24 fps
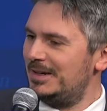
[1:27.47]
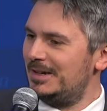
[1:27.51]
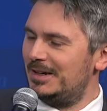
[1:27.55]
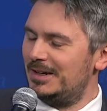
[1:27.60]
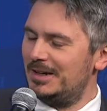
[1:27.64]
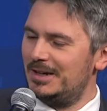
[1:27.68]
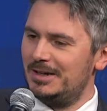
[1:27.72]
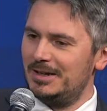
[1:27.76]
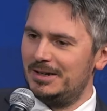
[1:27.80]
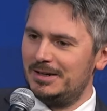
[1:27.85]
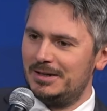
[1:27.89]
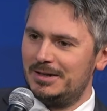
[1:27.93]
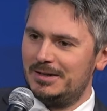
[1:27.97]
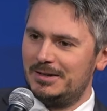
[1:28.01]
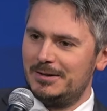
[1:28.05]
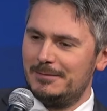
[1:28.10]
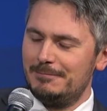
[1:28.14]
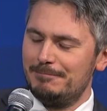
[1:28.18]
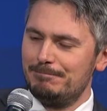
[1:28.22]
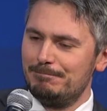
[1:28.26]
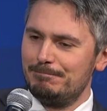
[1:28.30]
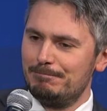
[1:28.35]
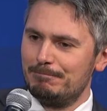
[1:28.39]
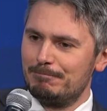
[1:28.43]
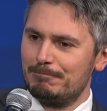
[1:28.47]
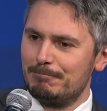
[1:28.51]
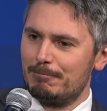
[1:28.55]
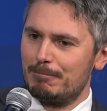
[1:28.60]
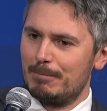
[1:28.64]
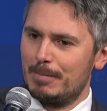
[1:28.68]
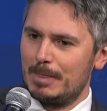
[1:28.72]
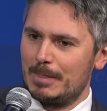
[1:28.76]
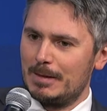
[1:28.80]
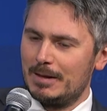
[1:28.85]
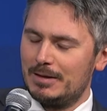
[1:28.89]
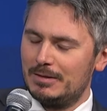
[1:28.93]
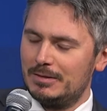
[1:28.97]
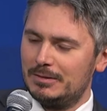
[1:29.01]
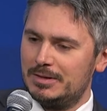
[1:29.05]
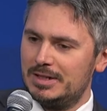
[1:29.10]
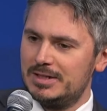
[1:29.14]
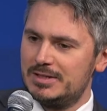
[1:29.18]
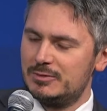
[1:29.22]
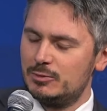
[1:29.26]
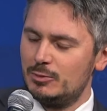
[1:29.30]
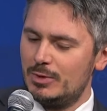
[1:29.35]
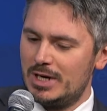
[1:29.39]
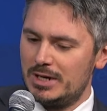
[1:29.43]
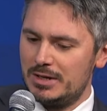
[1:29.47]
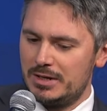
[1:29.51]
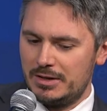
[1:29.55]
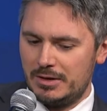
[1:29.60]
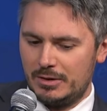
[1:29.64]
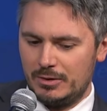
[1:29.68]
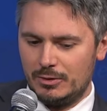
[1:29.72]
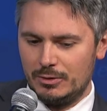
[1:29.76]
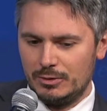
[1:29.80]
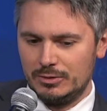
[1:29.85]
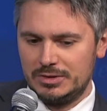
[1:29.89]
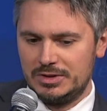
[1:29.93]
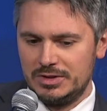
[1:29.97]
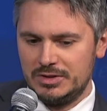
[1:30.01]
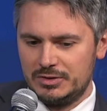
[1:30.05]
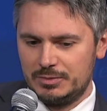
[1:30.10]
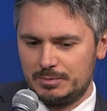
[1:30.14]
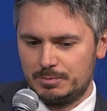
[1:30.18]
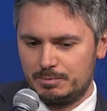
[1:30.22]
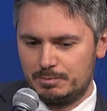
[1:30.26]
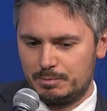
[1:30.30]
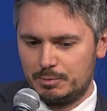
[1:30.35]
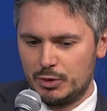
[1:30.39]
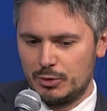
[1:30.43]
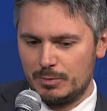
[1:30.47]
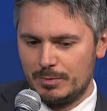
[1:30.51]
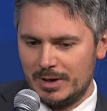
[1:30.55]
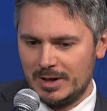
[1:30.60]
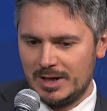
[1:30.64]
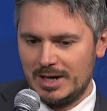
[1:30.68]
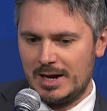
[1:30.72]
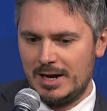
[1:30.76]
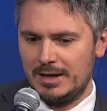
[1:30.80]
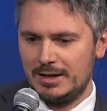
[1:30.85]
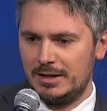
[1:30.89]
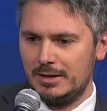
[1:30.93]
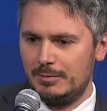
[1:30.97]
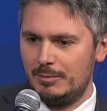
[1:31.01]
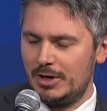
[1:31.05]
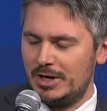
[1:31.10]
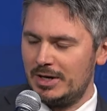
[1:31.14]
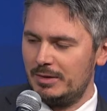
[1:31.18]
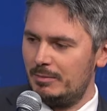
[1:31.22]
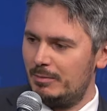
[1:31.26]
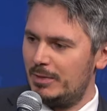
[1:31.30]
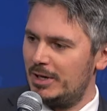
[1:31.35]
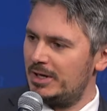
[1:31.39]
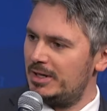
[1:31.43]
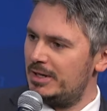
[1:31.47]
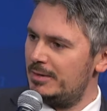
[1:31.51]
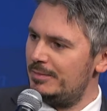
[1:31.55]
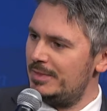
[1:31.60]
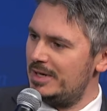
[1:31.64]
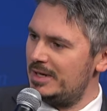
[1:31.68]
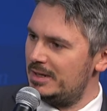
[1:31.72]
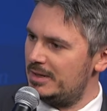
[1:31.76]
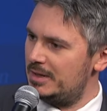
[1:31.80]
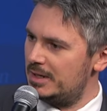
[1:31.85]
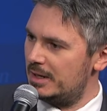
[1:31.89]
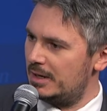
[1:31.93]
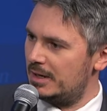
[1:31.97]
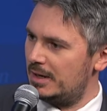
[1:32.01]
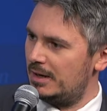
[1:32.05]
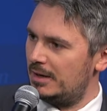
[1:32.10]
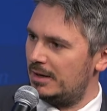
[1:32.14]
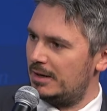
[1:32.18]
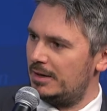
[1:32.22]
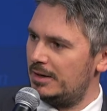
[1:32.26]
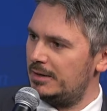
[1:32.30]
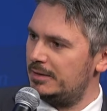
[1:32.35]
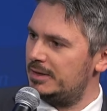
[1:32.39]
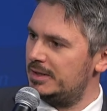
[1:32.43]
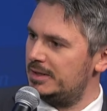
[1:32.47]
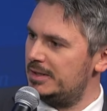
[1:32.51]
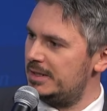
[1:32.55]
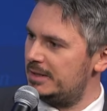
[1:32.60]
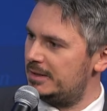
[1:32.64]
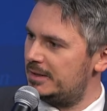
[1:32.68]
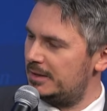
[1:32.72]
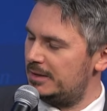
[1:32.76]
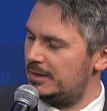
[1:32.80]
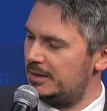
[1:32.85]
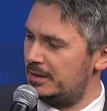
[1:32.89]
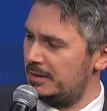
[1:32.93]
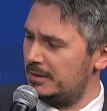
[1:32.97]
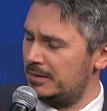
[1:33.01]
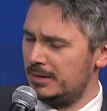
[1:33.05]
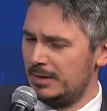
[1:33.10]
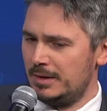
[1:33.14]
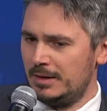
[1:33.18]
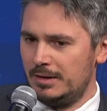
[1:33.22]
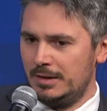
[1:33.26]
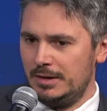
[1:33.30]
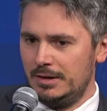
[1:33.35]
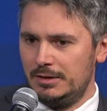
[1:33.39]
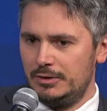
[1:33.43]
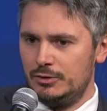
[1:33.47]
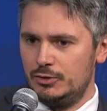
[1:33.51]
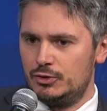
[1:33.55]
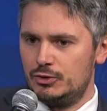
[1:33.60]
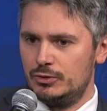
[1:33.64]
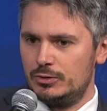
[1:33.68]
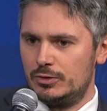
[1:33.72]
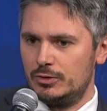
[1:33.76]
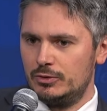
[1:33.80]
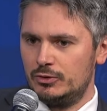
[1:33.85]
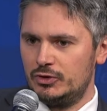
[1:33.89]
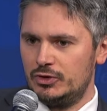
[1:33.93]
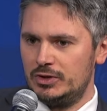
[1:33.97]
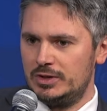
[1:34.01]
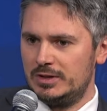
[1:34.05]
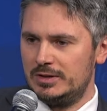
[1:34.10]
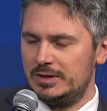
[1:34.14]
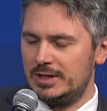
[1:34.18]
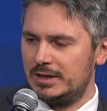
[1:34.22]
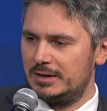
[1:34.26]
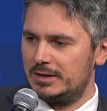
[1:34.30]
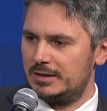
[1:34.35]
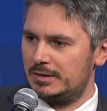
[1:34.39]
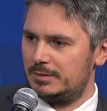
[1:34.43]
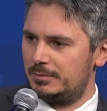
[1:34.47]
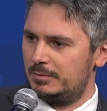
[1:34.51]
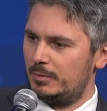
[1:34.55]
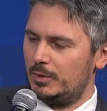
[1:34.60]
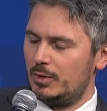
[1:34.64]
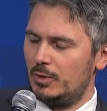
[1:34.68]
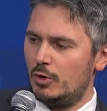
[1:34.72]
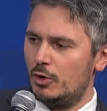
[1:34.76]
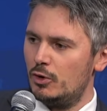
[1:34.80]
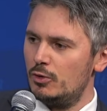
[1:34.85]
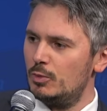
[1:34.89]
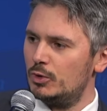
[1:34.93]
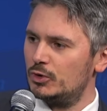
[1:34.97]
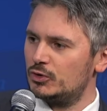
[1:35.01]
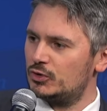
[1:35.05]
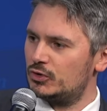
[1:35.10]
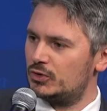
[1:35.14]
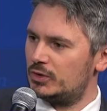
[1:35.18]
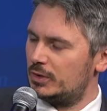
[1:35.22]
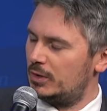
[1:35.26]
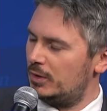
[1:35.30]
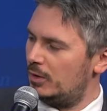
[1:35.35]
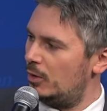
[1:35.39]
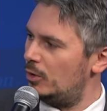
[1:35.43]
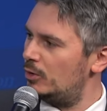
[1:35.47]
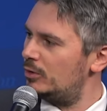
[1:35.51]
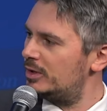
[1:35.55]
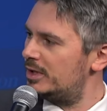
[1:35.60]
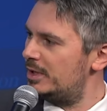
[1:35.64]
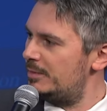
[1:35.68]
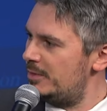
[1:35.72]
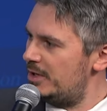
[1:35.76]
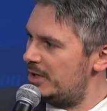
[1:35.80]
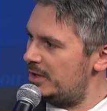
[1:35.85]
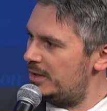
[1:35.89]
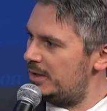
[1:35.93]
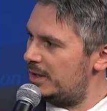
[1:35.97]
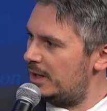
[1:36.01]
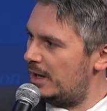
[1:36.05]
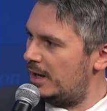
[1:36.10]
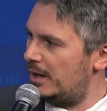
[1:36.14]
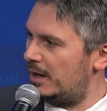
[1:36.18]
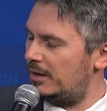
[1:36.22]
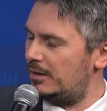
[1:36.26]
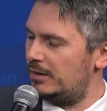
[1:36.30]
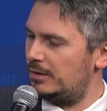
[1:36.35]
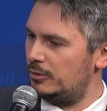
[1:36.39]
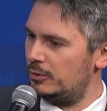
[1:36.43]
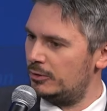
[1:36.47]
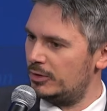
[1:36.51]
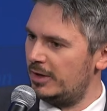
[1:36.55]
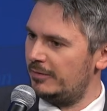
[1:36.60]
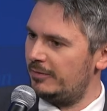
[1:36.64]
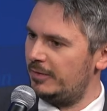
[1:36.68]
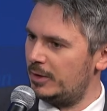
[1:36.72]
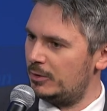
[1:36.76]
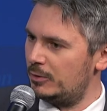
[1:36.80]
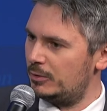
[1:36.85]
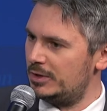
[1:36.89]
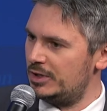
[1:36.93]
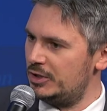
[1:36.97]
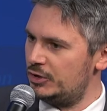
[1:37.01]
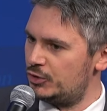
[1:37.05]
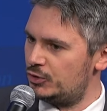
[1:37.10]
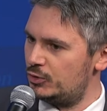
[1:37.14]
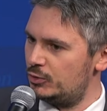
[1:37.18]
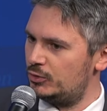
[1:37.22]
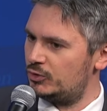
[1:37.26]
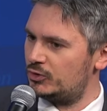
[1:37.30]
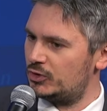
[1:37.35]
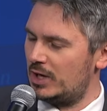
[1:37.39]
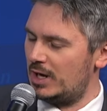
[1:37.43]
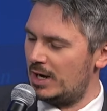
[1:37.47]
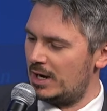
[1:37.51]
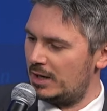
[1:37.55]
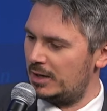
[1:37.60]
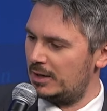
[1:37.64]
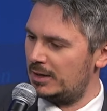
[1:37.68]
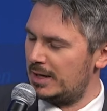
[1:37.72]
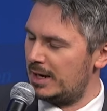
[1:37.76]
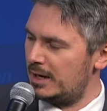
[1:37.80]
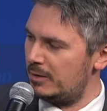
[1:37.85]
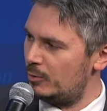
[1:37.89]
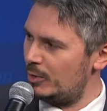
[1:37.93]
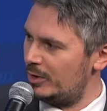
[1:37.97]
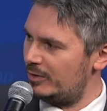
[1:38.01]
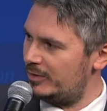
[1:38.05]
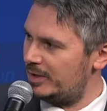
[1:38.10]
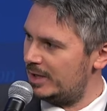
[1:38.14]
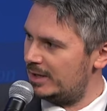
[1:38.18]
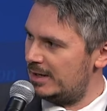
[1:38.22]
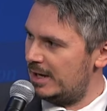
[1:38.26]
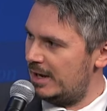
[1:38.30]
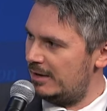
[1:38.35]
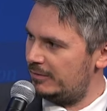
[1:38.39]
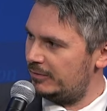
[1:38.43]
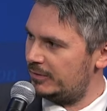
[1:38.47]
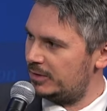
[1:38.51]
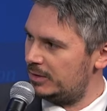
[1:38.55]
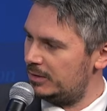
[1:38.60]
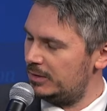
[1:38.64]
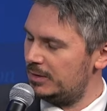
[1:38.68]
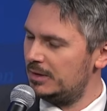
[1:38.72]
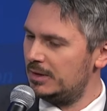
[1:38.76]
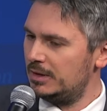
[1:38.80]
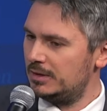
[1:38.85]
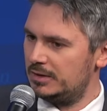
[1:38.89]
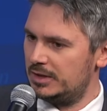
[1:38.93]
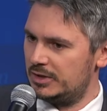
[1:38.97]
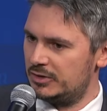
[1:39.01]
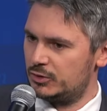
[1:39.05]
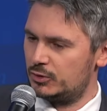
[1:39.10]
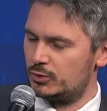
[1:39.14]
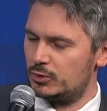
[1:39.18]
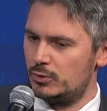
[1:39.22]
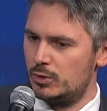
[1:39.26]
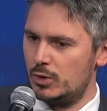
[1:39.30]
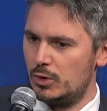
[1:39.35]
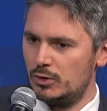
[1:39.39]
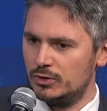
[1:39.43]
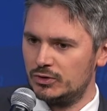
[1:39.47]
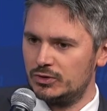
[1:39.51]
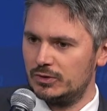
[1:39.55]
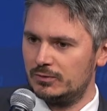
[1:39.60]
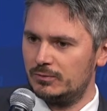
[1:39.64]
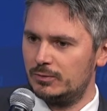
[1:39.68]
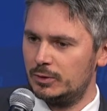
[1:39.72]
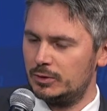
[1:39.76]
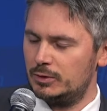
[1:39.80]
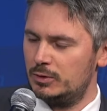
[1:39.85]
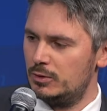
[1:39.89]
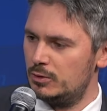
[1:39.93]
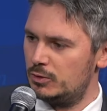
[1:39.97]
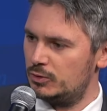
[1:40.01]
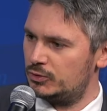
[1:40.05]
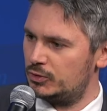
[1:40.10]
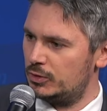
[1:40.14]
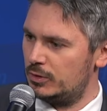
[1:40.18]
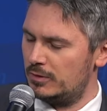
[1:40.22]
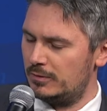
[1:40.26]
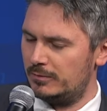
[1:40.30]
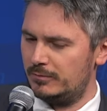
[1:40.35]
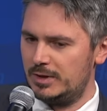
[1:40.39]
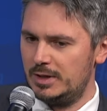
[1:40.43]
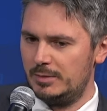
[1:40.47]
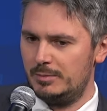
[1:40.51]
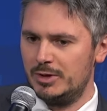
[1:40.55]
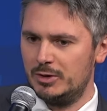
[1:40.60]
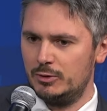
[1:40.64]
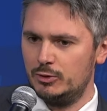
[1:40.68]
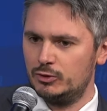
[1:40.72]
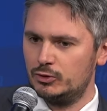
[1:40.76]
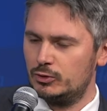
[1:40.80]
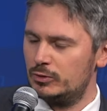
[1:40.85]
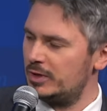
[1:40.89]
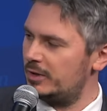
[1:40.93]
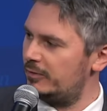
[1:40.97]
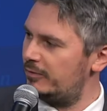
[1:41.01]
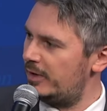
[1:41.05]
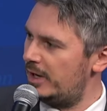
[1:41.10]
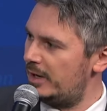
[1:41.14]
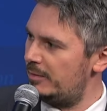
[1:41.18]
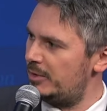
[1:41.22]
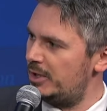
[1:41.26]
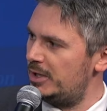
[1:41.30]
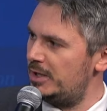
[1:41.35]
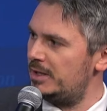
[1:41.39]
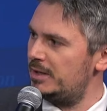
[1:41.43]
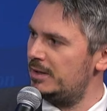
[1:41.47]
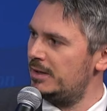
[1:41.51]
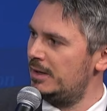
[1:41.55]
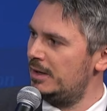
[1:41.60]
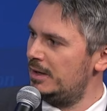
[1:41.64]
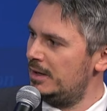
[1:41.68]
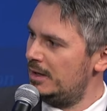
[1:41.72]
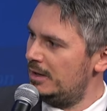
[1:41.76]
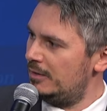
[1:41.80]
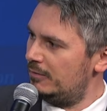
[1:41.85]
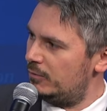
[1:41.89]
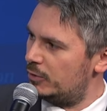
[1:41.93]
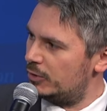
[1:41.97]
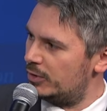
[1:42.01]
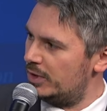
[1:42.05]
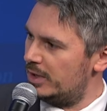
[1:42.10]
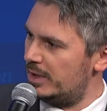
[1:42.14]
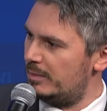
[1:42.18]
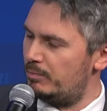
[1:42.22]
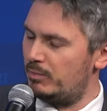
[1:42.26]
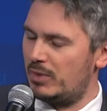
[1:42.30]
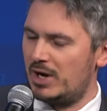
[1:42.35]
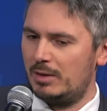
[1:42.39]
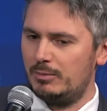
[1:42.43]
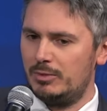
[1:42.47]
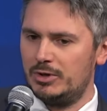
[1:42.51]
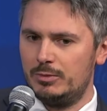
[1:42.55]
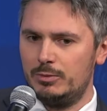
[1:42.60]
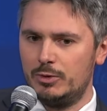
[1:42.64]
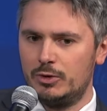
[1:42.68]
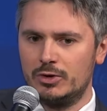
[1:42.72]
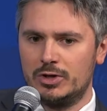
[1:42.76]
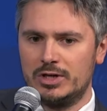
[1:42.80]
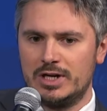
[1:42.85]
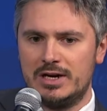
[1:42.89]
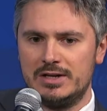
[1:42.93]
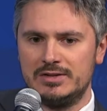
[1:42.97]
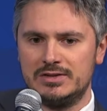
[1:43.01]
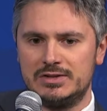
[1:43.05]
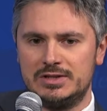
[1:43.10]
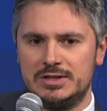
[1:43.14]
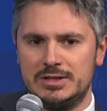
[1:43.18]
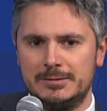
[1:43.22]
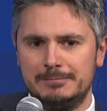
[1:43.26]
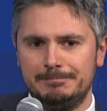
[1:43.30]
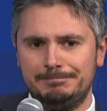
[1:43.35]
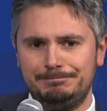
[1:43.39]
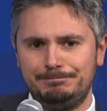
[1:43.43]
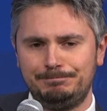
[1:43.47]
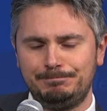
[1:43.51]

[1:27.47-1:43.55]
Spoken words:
That's why all this propaganda by the media, and in Italy, you should consider that almost all the media on ethical issues are aligned with the left. That's true also for those of the Berlusconi family, for the public broadcaster.